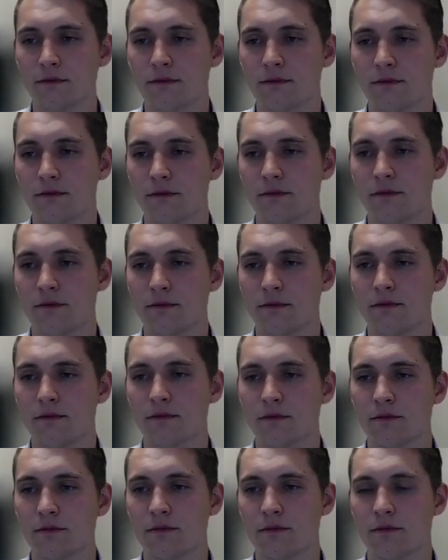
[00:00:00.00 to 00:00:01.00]

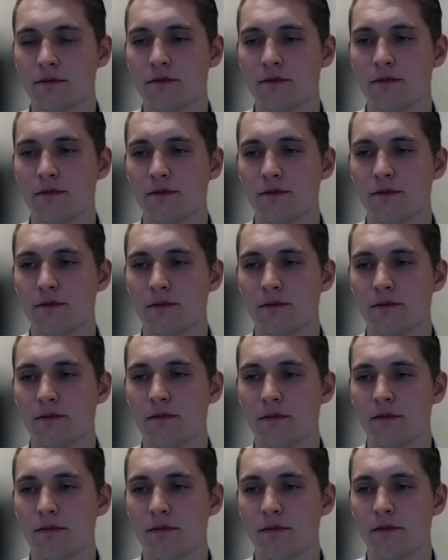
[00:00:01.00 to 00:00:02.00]

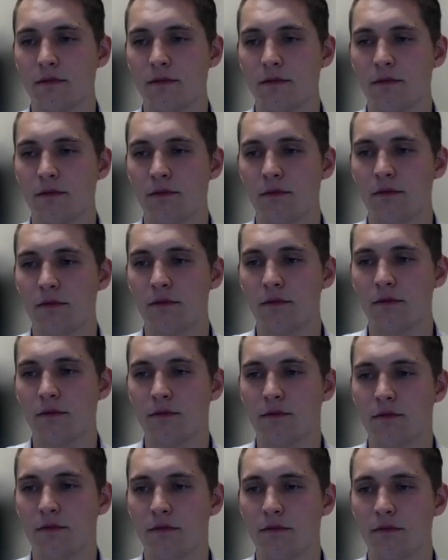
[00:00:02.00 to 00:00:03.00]

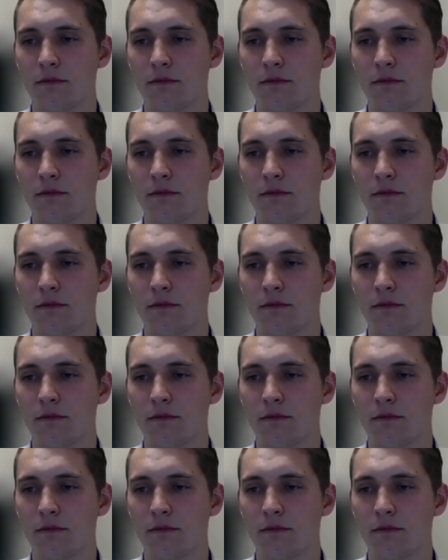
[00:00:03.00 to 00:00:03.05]
[no speech]